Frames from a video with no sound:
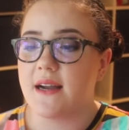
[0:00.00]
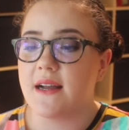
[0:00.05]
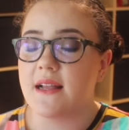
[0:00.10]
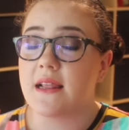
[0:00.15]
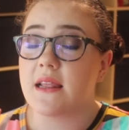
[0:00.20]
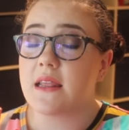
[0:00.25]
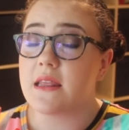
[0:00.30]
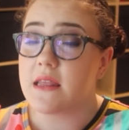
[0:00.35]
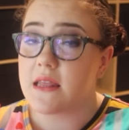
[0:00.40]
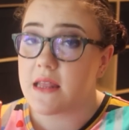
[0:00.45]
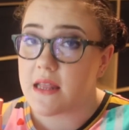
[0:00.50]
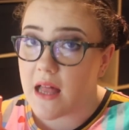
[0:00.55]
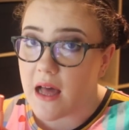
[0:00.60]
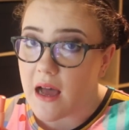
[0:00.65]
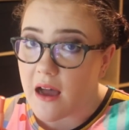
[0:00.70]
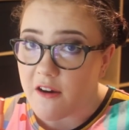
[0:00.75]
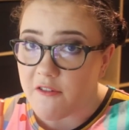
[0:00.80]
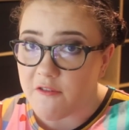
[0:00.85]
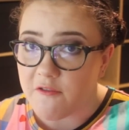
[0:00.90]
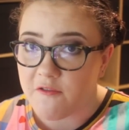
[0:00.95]
I
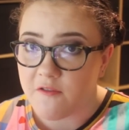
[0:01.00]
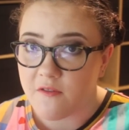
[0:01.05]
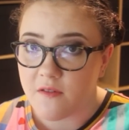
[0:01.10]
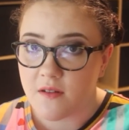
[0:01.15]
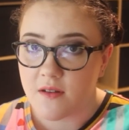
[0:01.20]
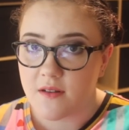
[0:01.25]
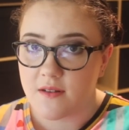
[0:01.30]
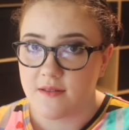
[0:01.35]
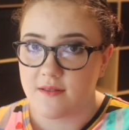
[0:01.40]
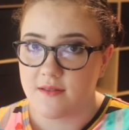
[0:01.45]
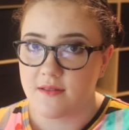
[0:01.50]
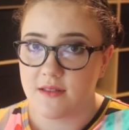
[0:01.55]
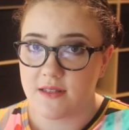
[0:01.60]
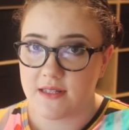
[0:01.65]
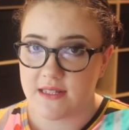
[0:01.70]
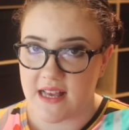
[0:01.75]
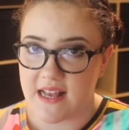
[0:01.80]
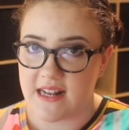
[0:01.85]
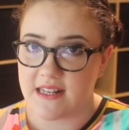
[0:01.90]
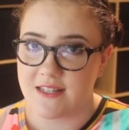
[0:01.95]
love
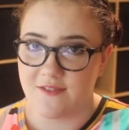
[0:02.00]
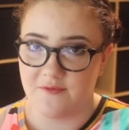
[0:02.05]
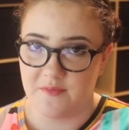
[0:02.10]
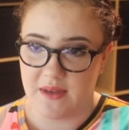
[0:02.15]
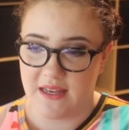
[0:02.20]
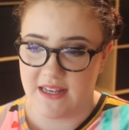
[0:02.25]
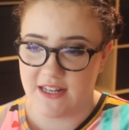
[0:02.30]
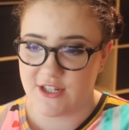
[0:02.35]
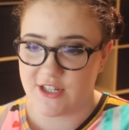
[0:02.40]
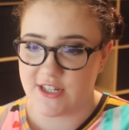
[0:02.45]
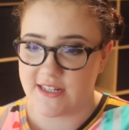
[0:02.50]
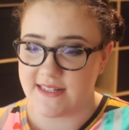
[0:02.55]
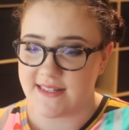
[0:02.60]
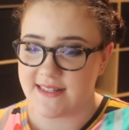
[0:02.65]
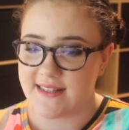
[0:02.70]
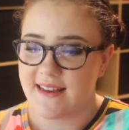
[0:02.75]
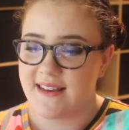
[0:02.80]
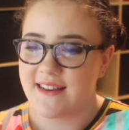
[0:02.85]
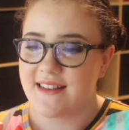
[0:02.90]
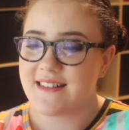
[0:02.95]
scent of
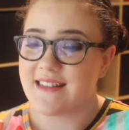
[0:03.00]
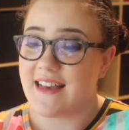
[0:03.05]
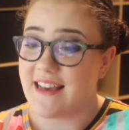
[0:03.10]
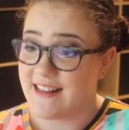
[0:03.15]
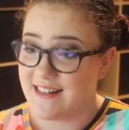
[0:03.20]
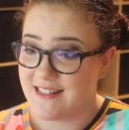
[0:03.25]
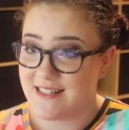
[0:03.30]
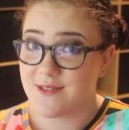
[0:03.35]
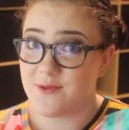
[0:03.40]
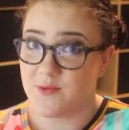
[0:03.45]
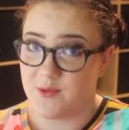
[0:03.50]
peaches, hence